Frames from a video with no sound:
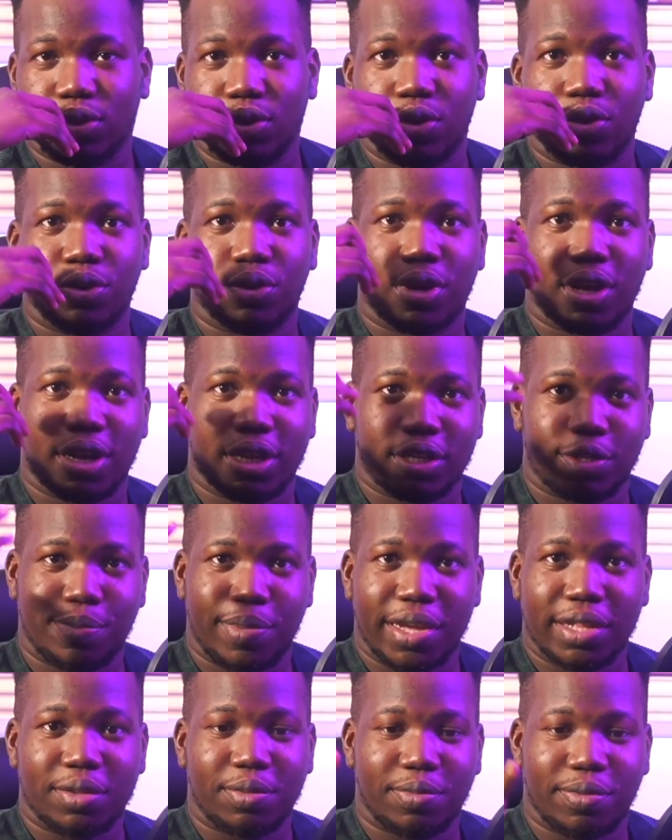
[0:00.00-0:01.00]
So you can
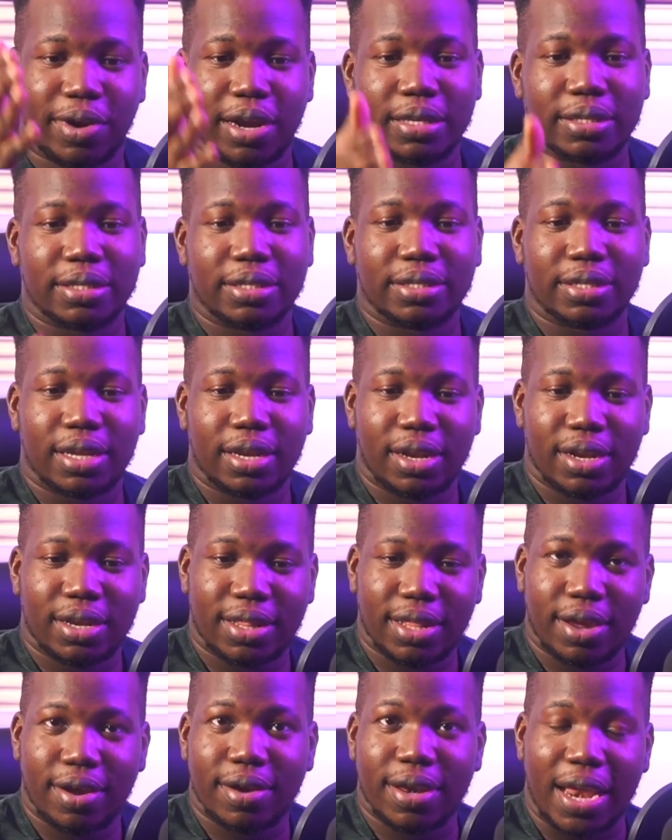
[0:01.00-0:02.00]
expect the prices that are
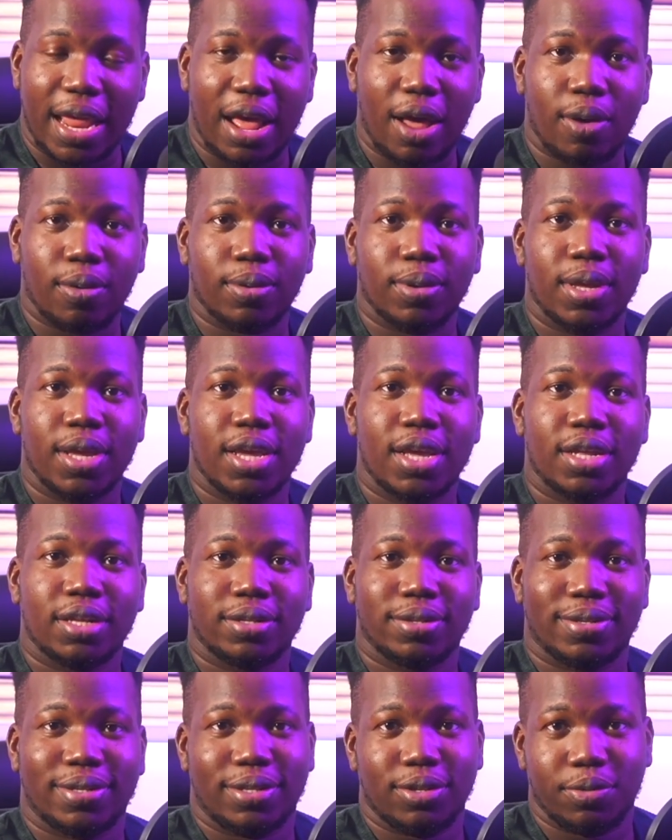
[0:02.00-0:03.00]
there now
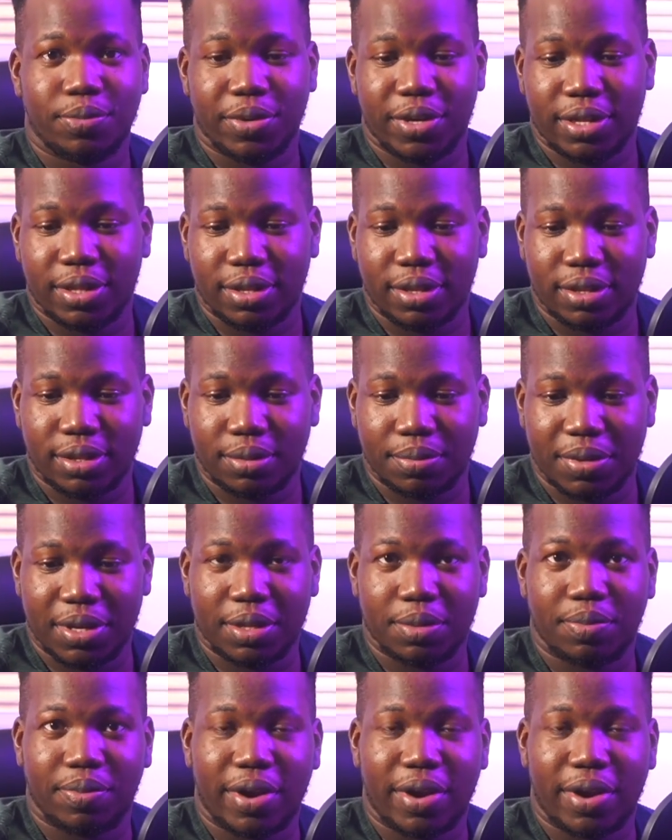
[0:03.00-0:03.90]
to still be the